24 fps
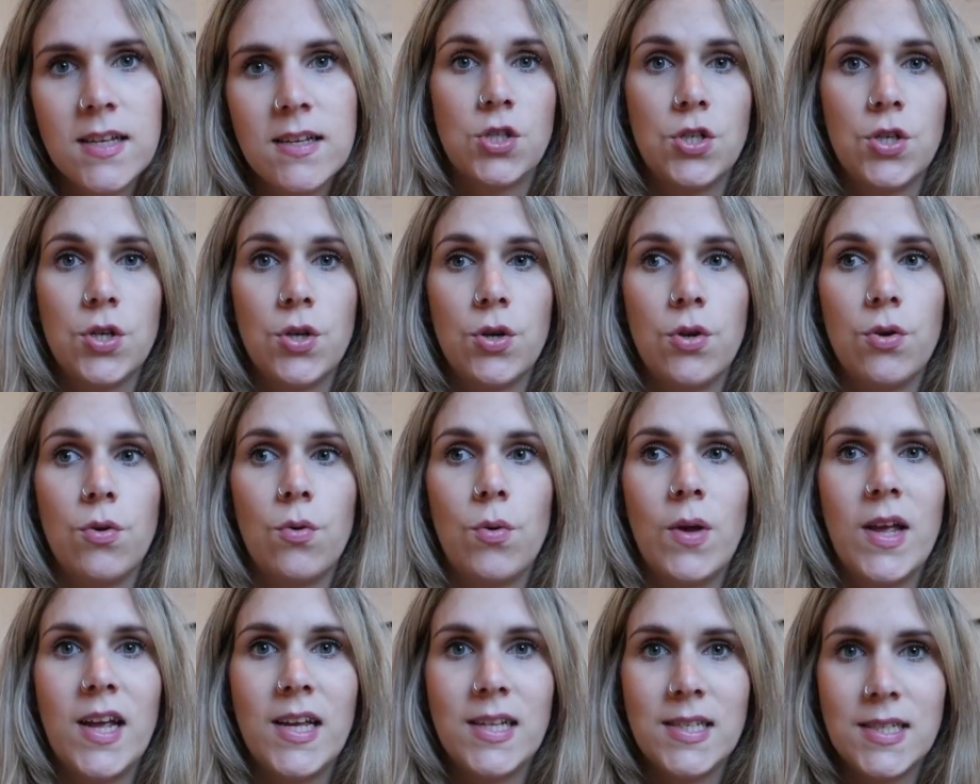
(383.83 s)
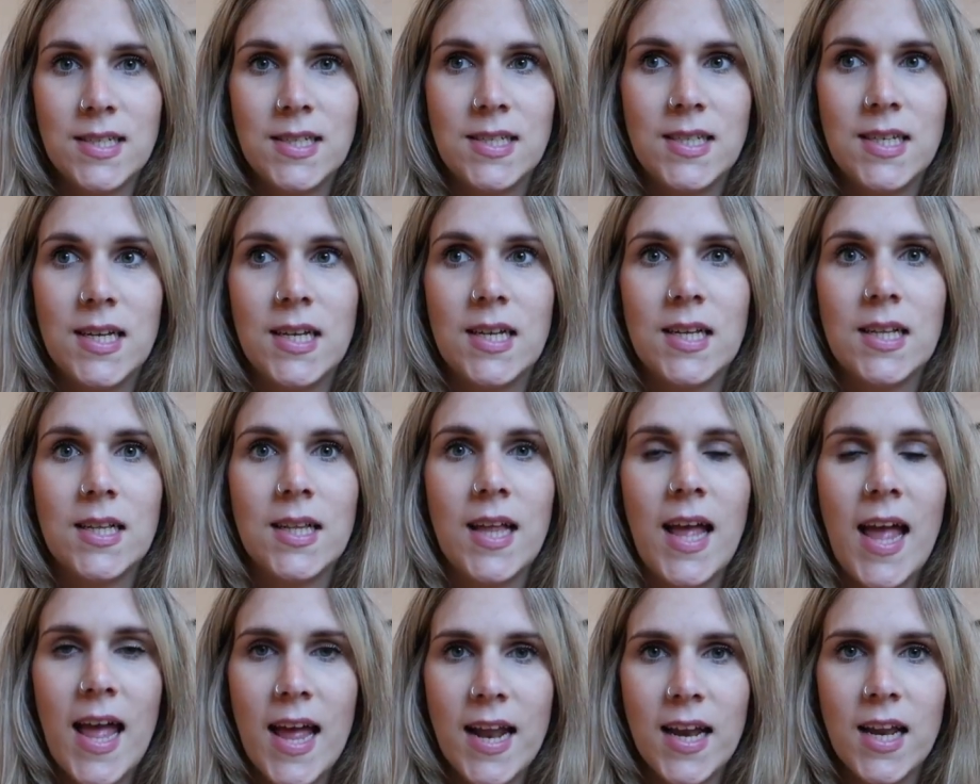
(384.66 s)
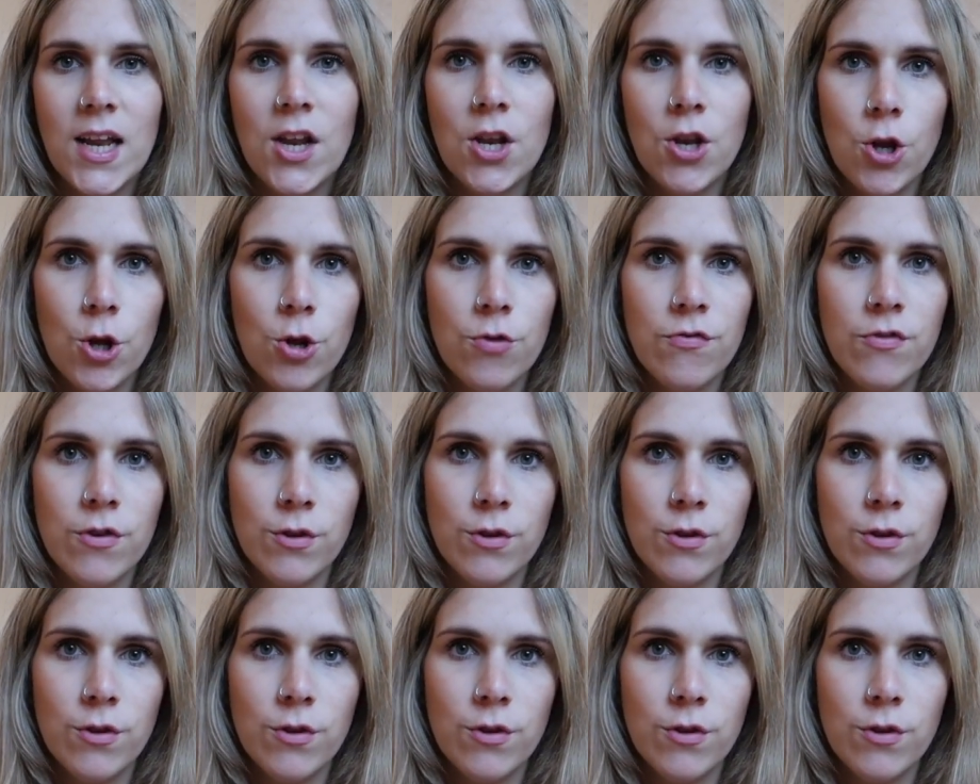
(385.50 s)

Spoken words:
to instill any new